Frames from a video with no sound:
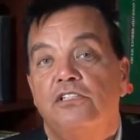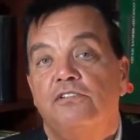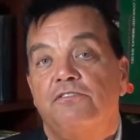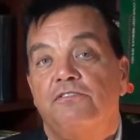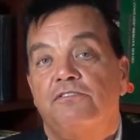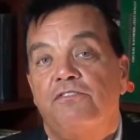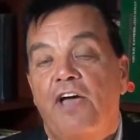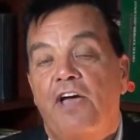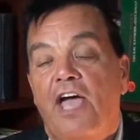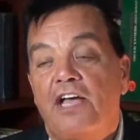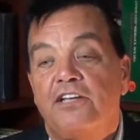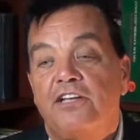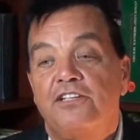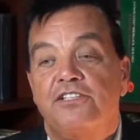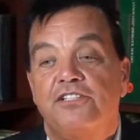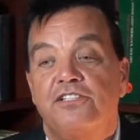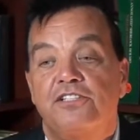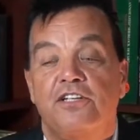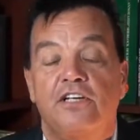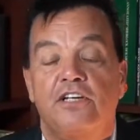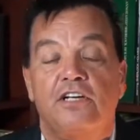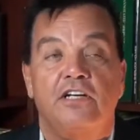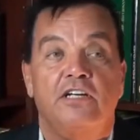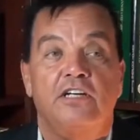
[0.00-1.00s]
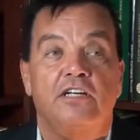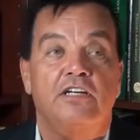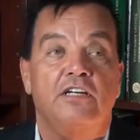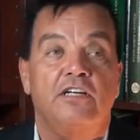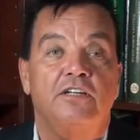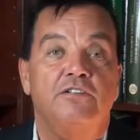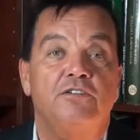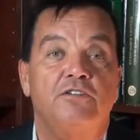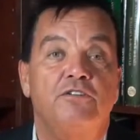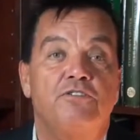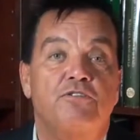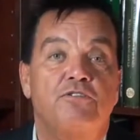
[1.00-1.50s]
facts,
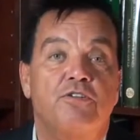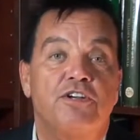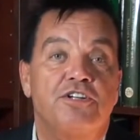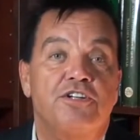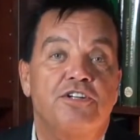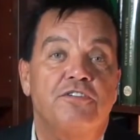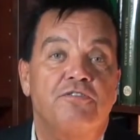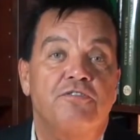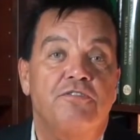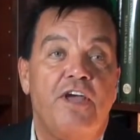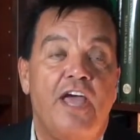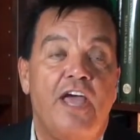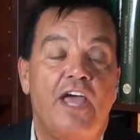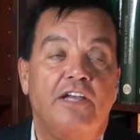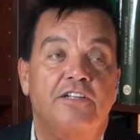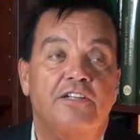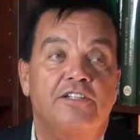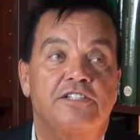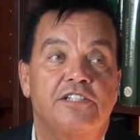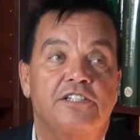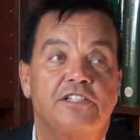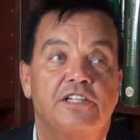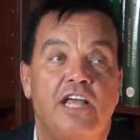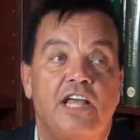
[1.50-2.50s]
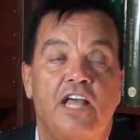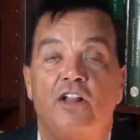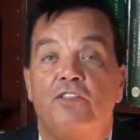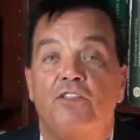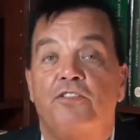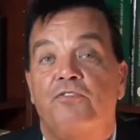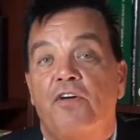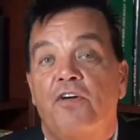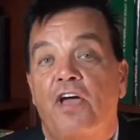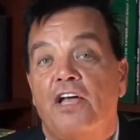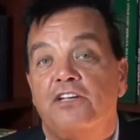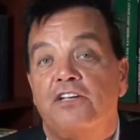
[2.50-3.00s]
nutrition facts and
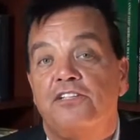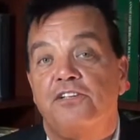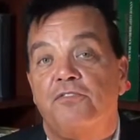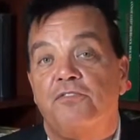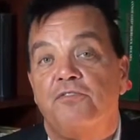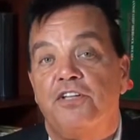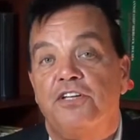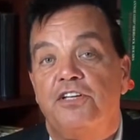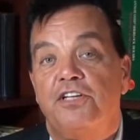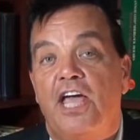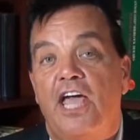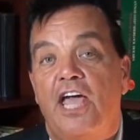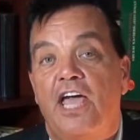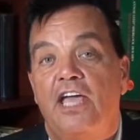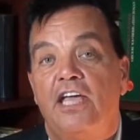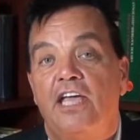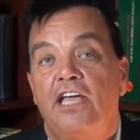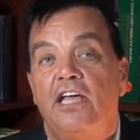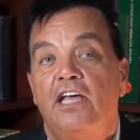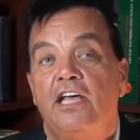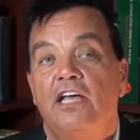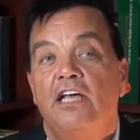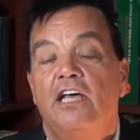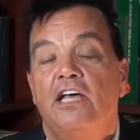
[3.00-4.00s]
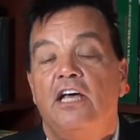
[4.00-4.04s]
health facts of the day,